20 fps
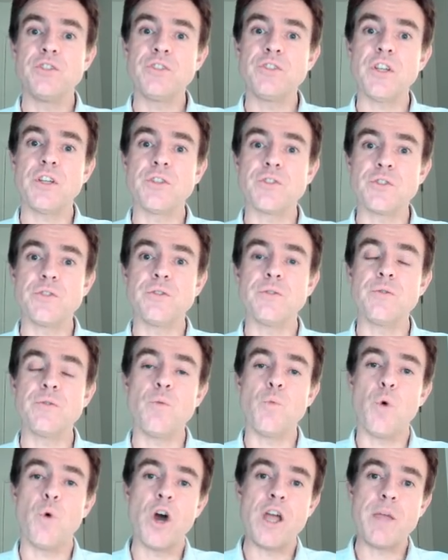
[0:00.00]
doesn't
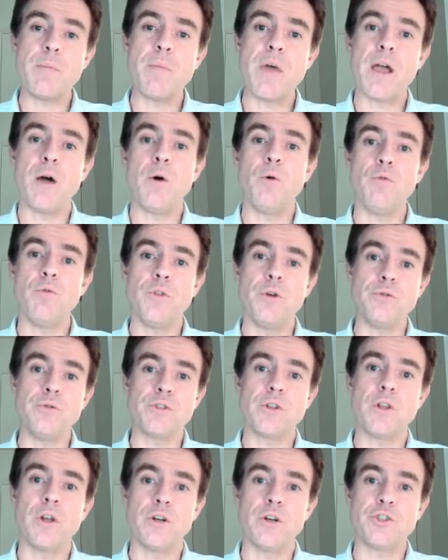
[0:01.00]
wipe out those
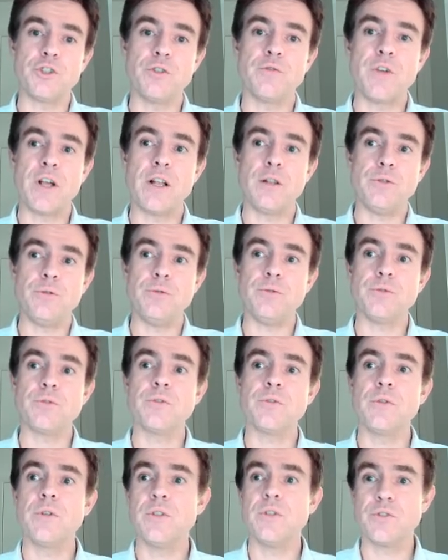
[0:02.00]
larger values.
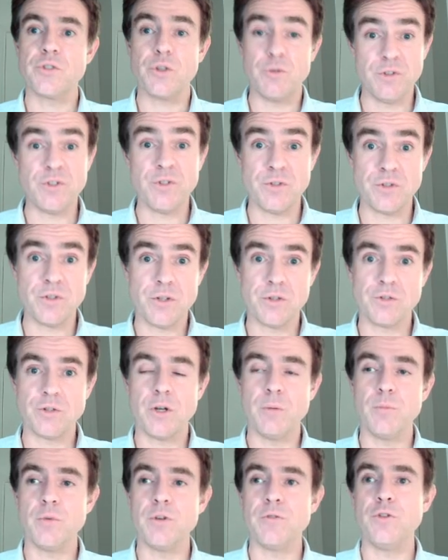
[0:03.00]
So this is an
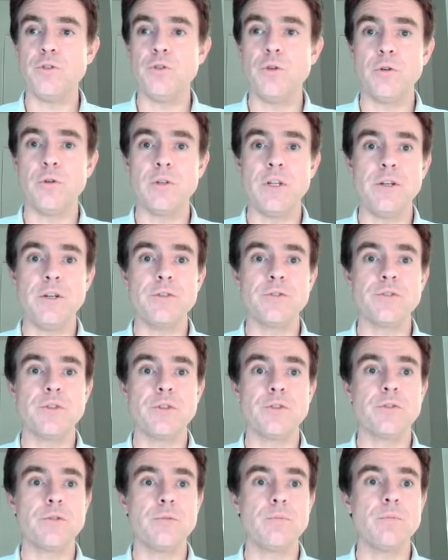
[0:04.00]
example of a non-linear
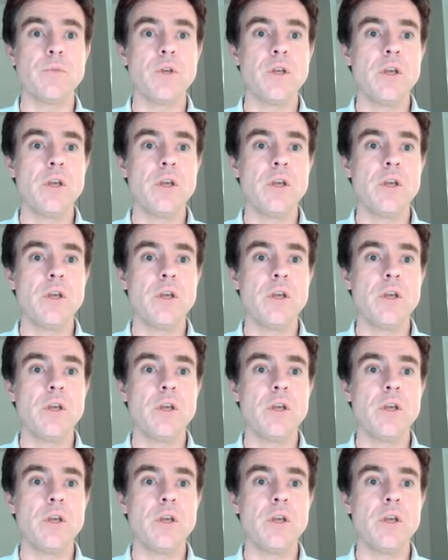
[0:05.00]
system.